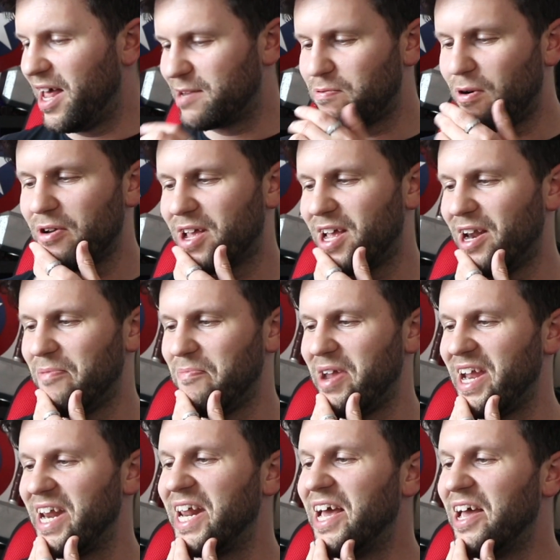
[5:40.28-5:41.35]
that's probably going to
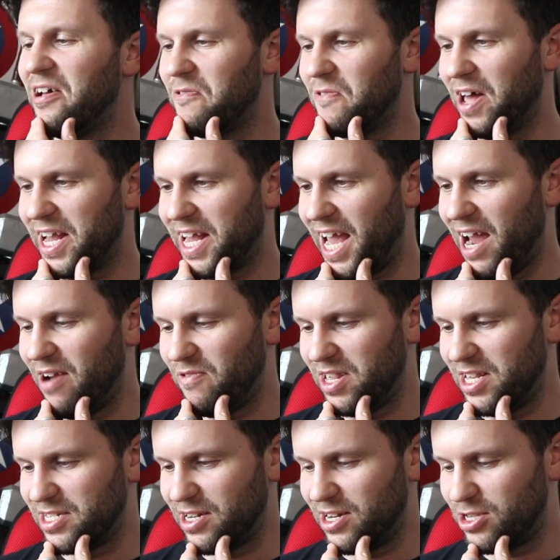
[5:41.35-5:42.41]
mean like
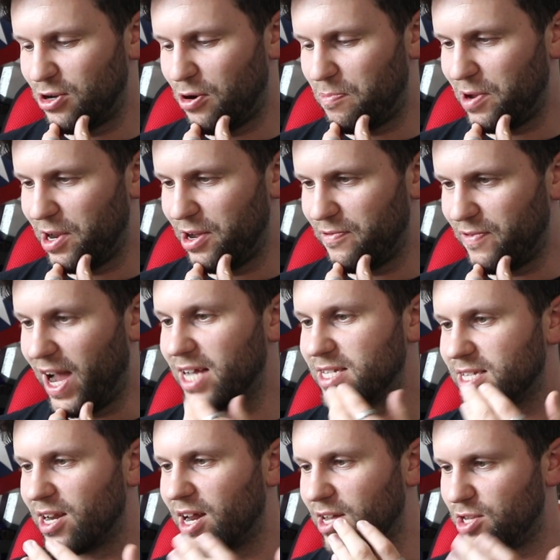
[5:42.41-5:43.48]
everything's going to topple over. As I
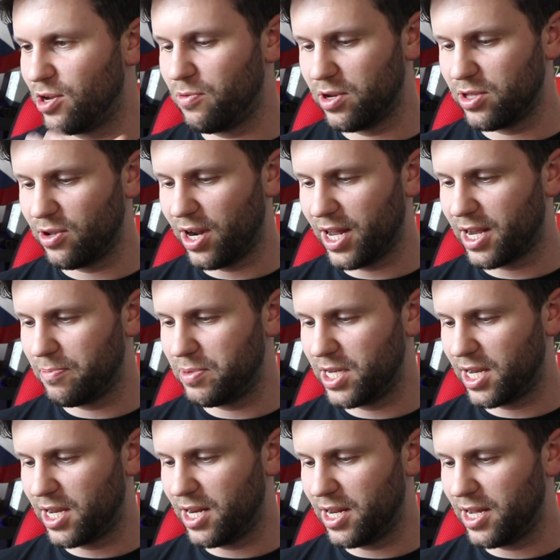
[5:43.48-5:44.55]
said, I do want to do like a
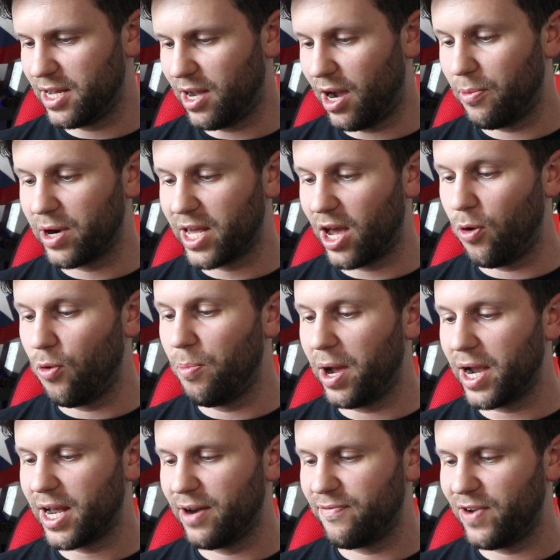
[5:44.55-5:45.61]
particular. I want to get all my
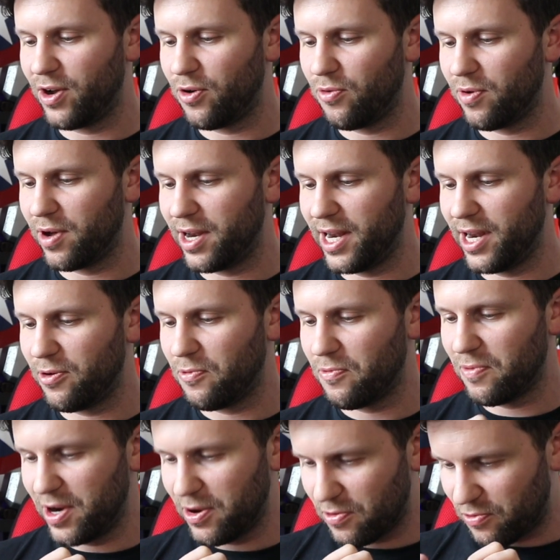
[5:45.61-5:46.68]
kind of little little
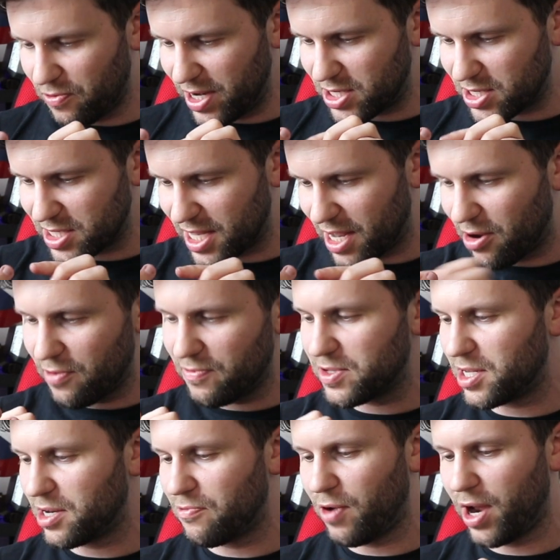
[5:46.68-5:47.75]
little creatures there over
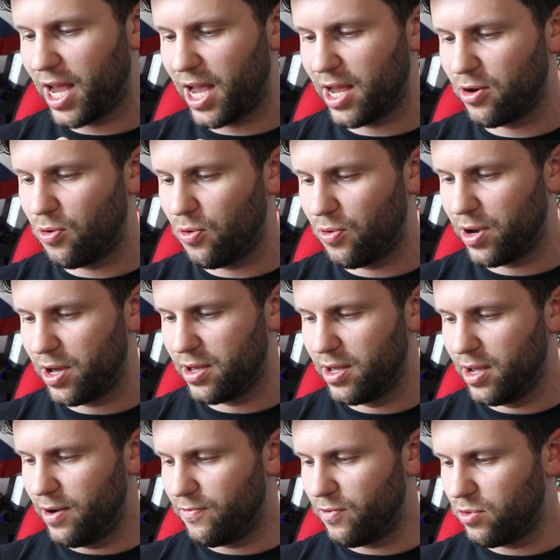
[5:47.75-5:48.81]
to the right hand corner
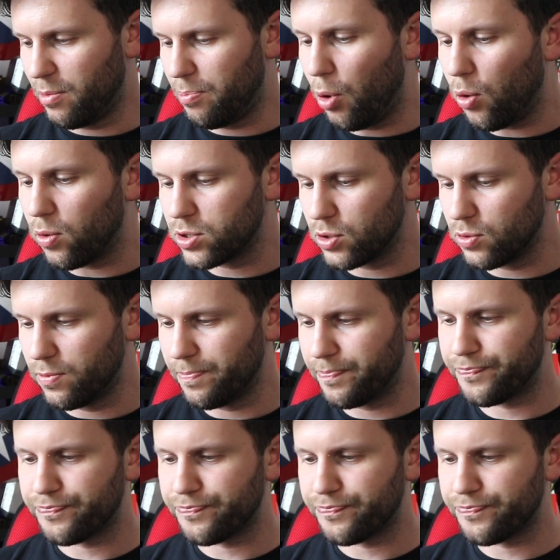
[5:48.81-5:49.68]
through the portal